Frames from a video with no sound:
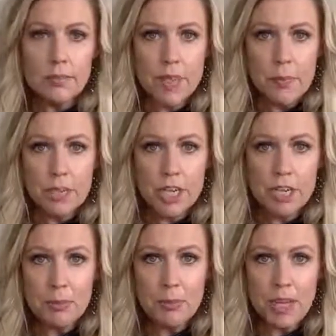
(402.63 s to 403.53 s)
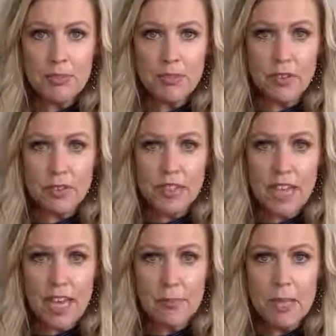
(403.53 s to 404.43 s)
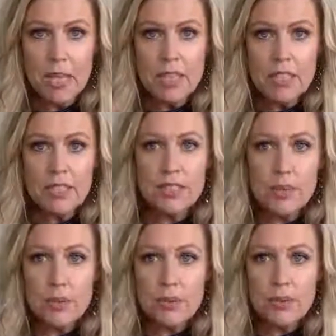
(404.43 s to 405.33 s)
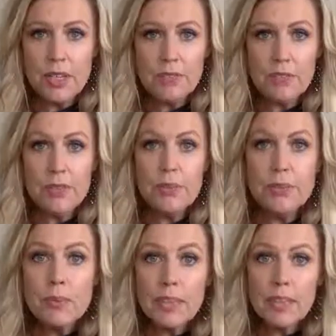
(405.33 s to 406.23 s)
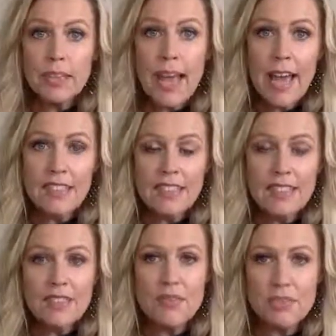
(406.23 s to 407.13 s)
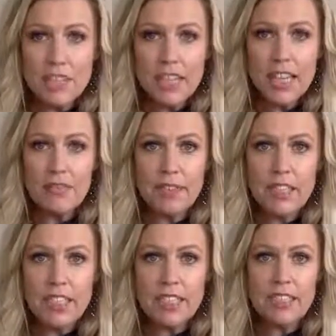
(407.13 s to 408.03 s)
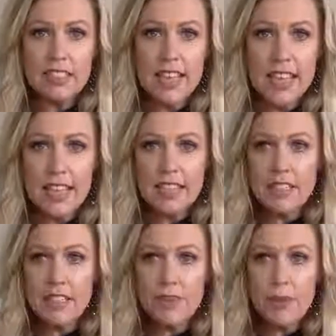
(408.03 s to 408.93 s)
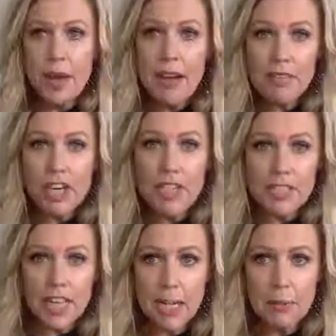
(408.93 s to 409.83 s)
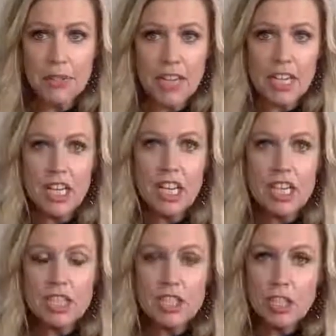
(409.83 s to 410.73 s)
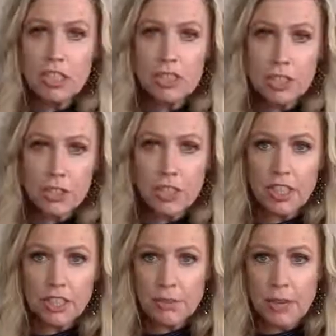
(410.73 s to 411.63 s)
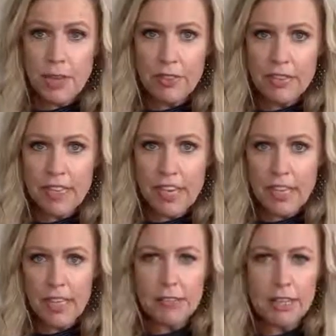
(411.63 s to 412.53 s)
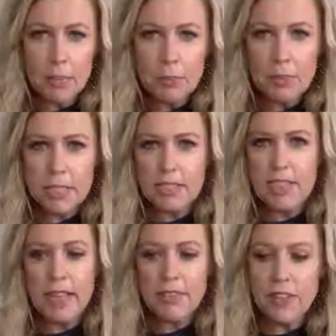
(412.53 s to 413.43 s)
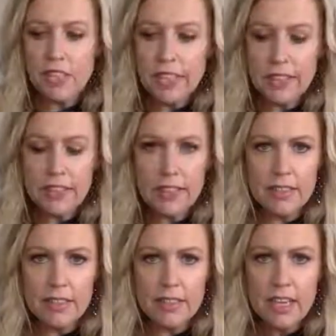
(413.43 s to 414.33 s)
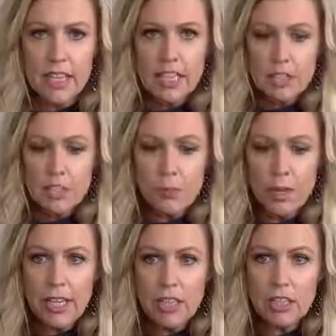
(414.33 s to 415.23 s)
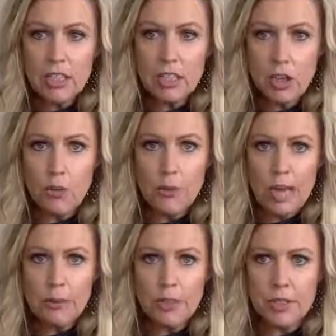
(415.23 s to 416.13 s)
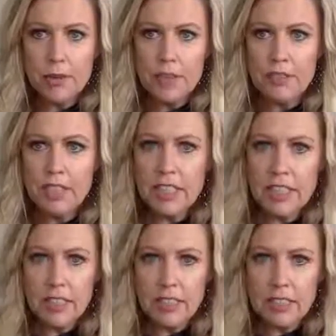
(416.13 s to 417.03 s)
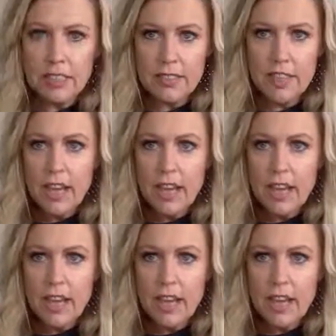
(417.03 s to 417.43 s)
I'm trying to be mindful of the time. So if you access a feeling, I felt like this, and if you have a hard time with that, start journaling throughout the day. You have a couple minutes. I felt like this. Just bring a little notepad with you. I felt like this.